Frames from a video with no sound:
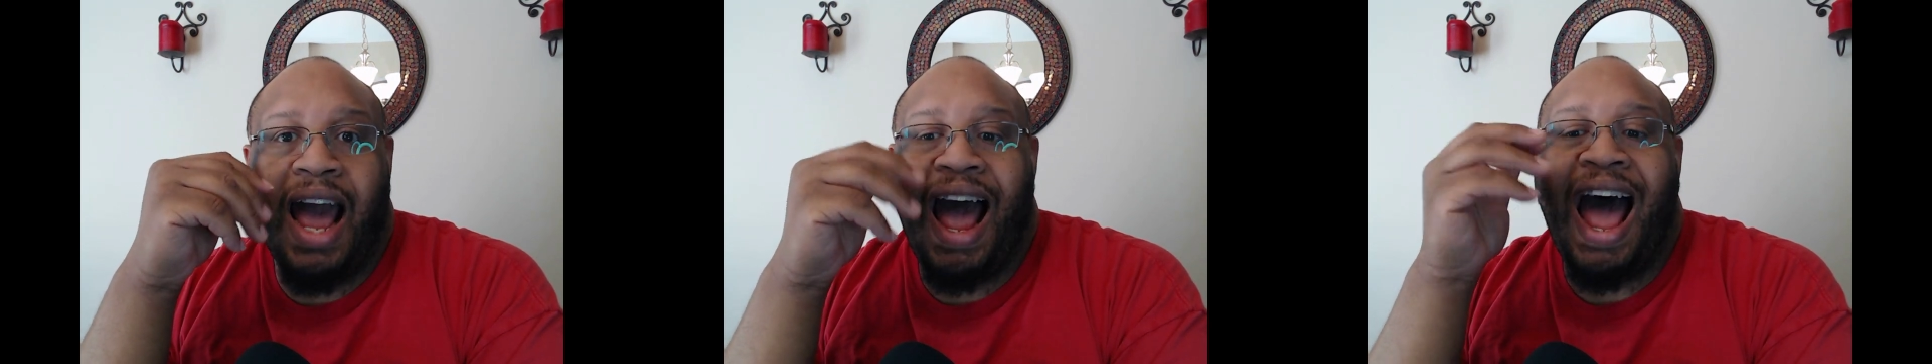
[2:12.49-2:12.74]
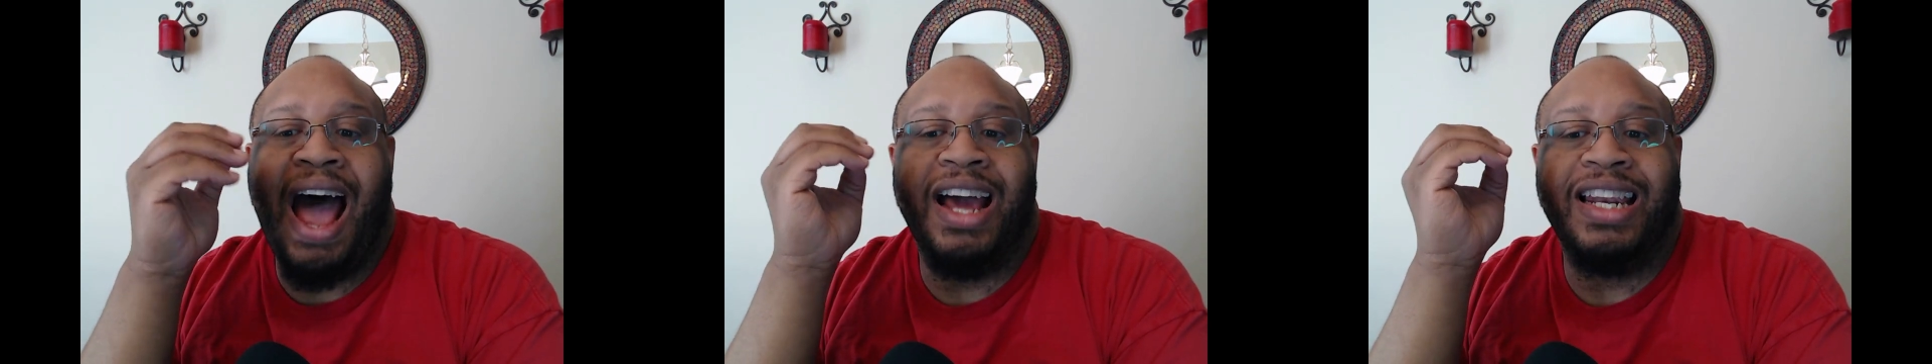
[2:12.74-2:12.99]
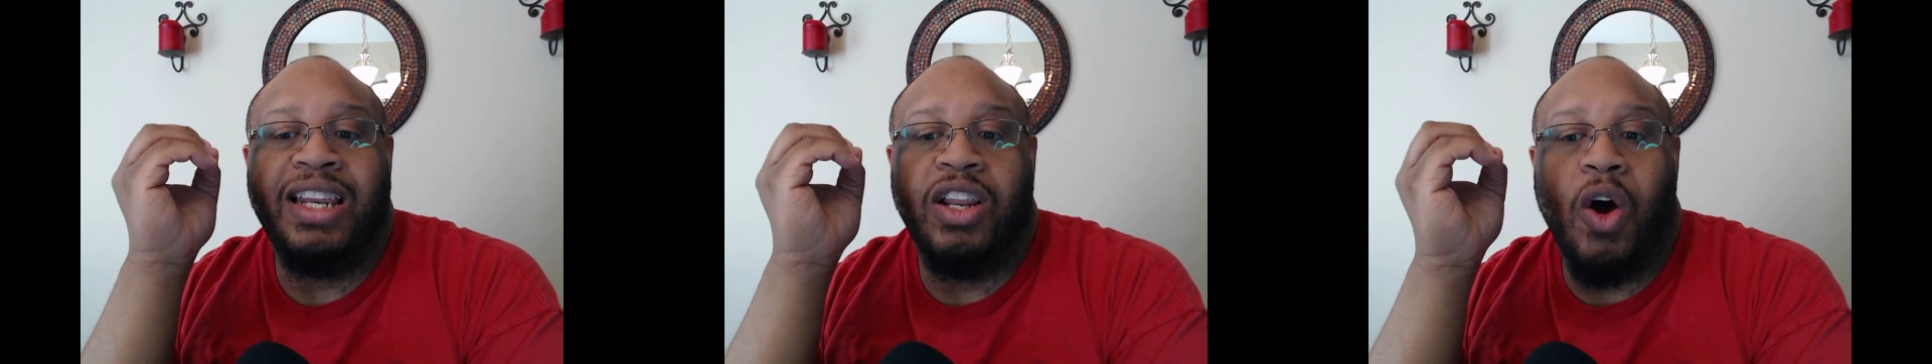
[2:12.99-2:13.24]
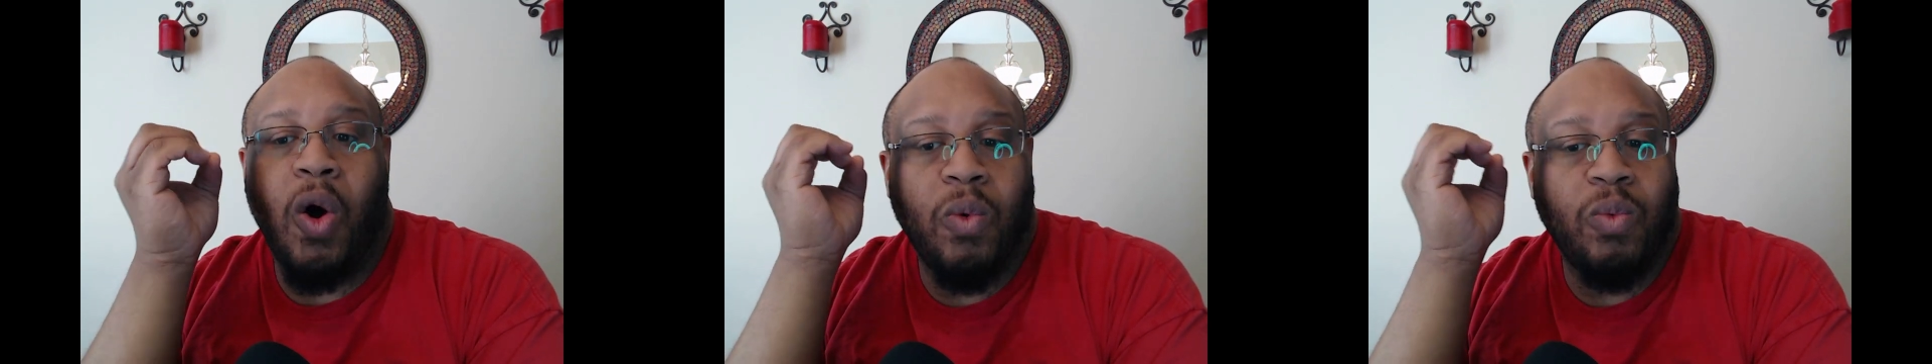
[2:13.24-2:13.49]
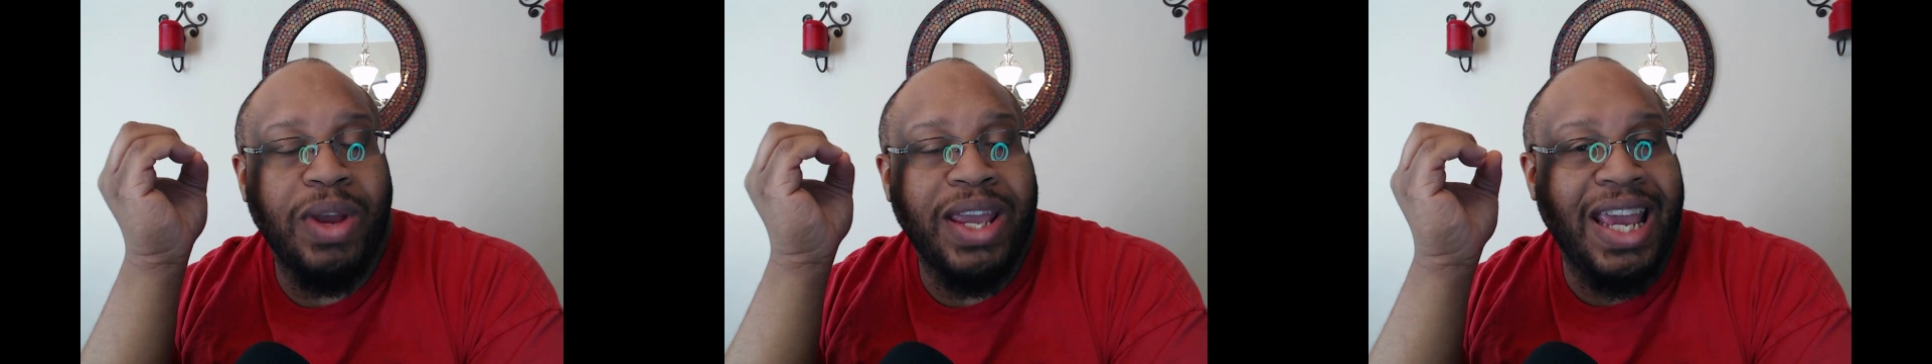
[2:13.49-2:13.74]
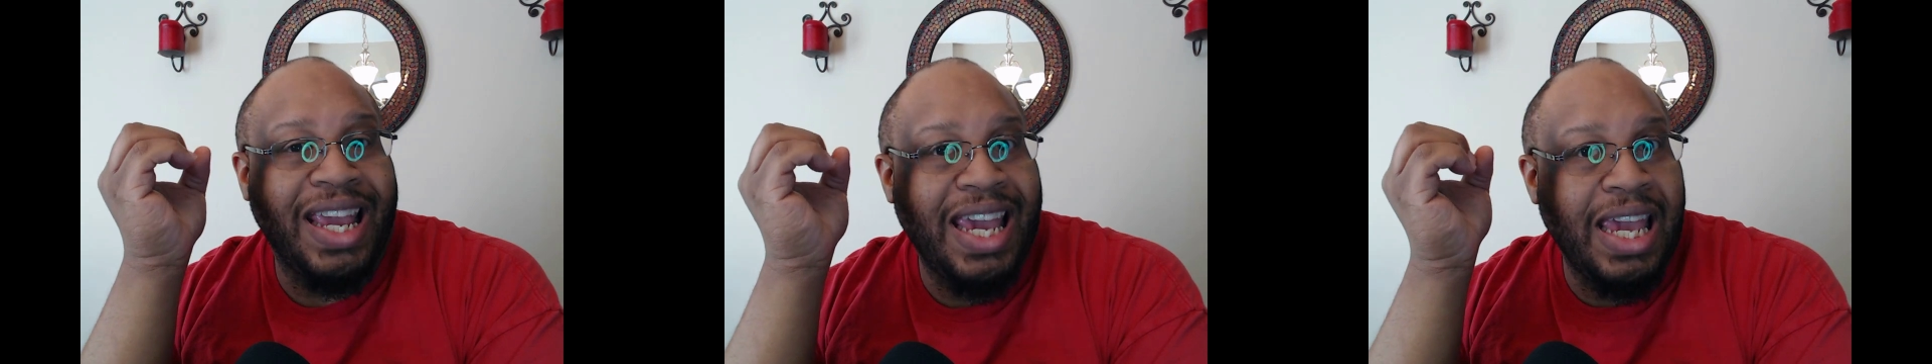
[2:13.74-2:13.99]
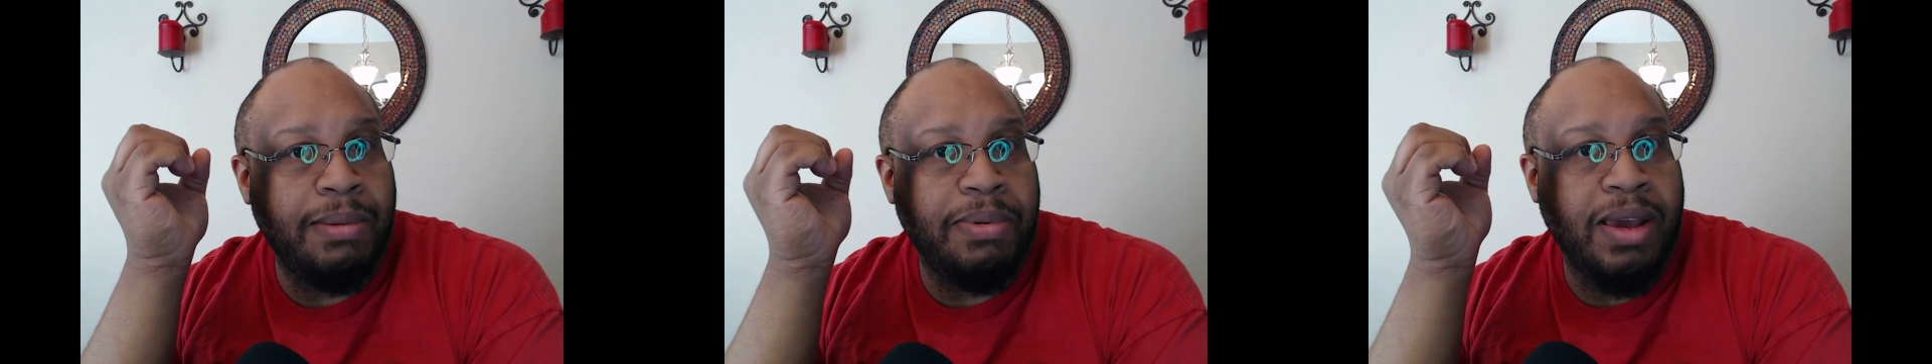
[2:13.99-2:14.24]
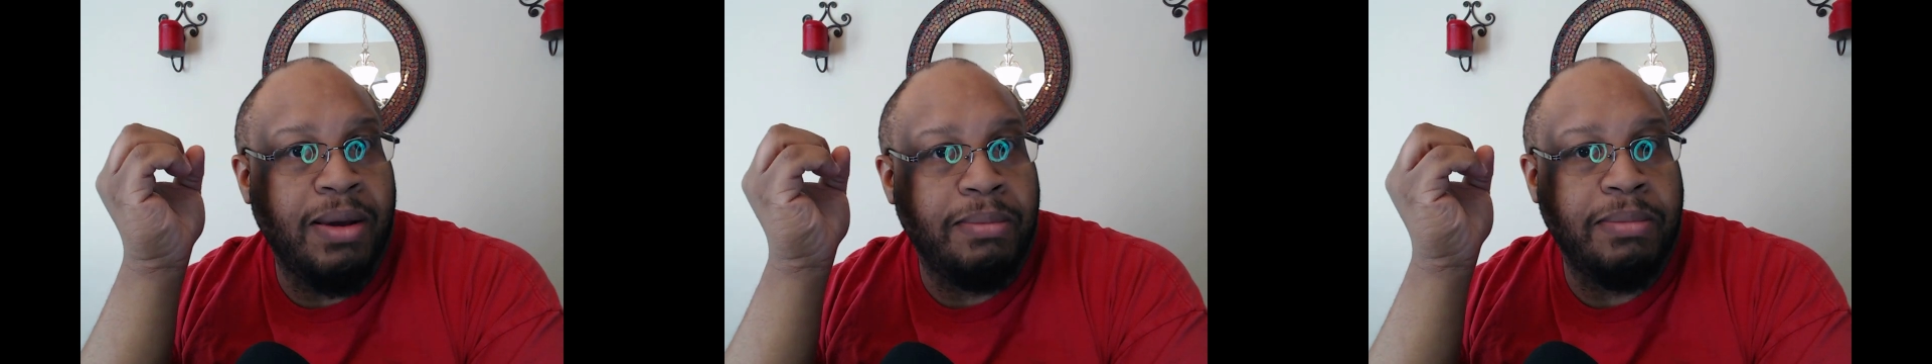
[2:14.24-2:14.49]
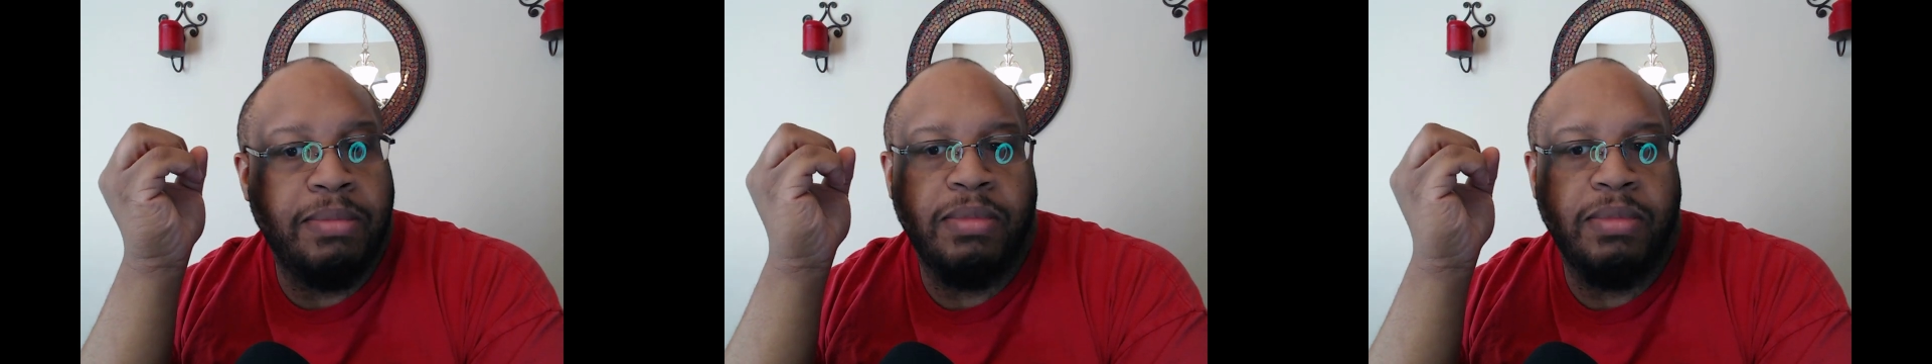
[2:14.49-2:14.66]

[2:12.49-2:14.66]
I hope we can keep him.